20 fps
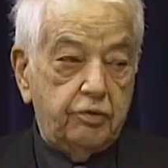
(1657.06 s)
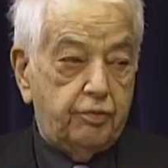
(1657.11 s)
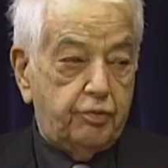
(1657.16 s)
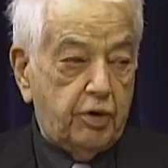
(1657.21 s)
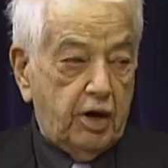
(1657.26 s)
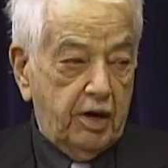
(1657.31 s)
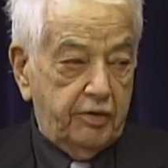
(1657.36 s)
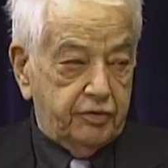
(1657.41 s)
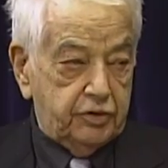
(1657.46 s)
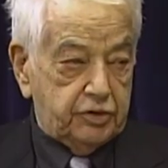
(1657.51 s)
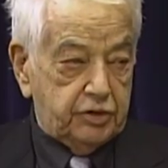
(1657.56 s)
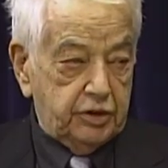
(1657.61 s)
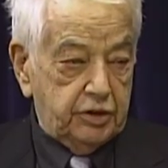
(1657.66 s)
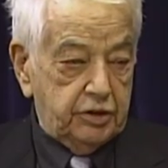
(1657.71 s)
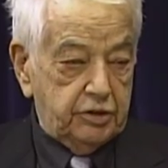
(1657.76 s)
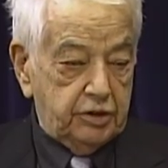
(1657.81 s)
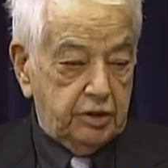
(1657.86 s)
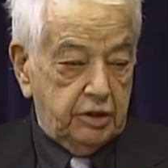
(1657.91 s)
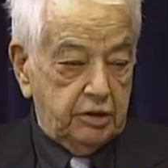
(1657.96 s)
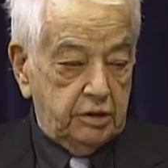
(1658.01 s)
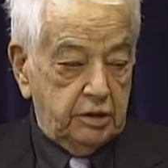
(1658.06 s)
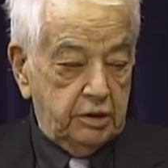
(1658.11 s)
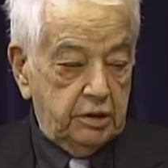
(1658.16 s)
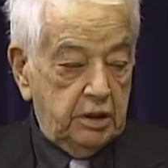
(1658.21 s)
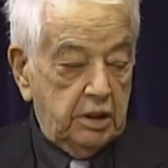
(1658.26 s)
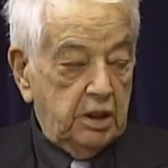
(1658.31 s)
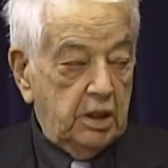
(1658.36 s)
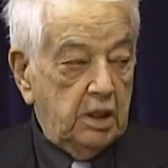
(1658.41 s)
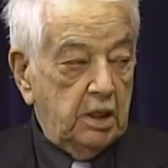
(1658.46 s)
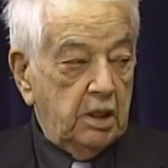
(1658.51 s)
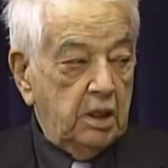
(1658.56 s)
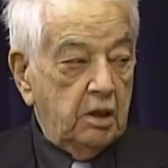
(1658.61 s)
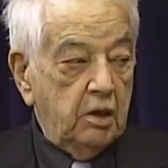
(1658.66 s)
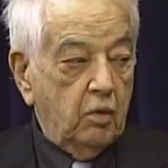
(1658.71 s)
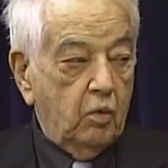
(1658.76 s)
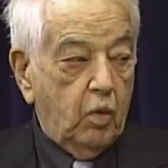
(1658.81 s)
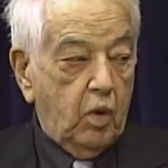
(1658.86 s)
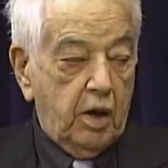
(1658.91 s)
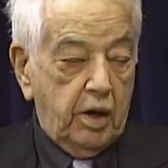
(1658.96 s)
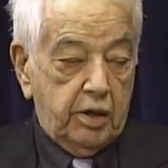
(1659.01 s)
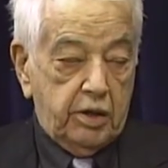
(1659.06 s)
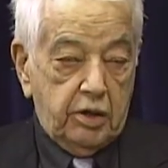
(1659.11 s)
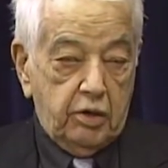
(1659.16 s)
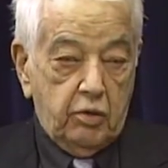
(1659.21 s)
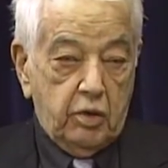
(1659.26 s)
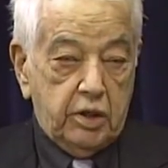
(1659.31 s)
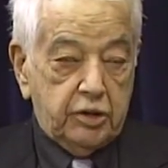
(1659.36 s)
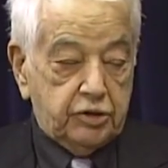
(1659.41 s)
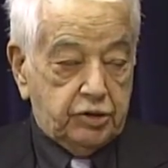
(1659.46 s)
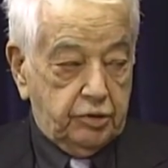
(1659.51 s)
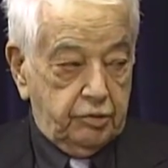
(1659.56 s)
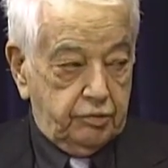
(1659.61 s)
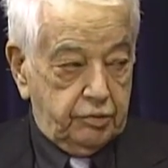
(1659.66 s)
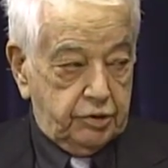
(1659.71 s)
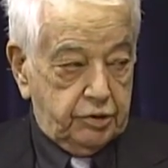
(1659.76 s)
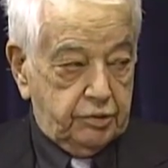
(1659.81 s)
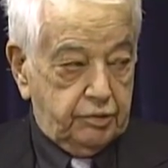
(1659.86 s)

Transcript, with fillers: of privacy, isn't it? where do you want to